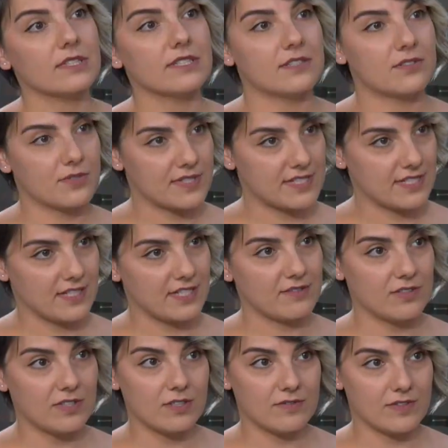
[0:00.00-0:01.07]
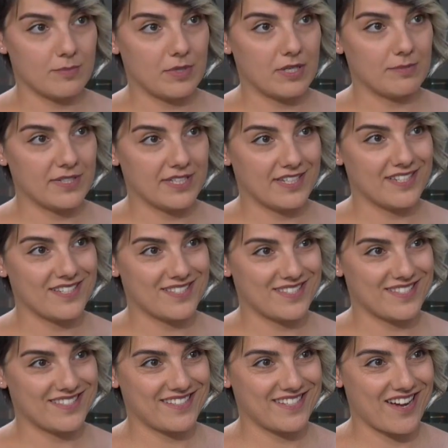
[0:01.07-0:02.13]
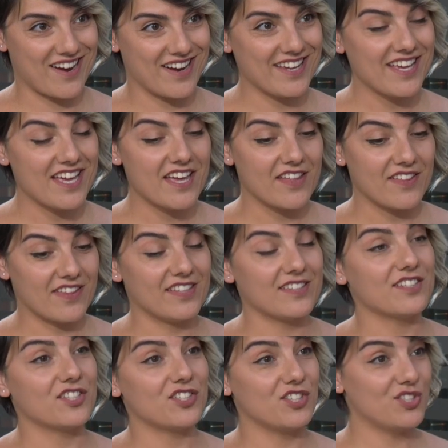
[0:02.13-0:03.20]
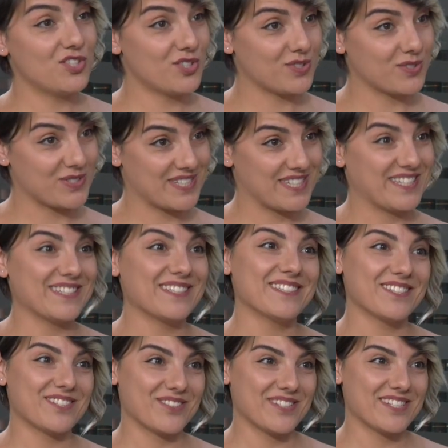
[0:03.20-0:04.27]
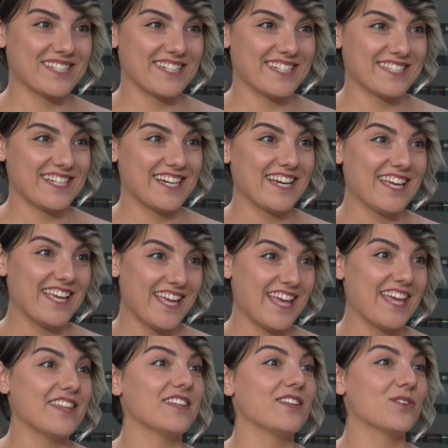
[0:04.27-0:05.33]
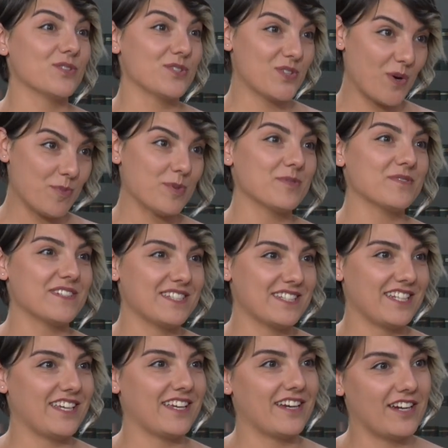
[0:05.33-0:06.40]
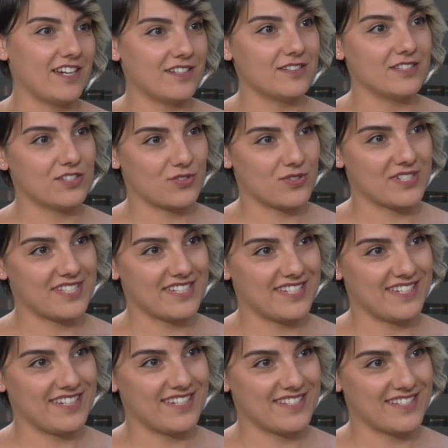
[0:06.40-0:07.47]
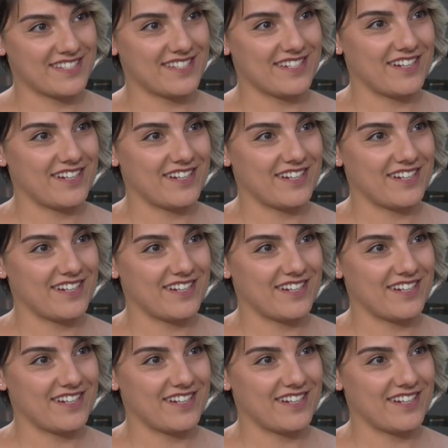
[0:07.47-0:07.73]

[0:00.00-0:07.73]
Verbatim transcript: literacy level of the public is high, then the digital skill literacy is high, and then on top of that, the AI literacy is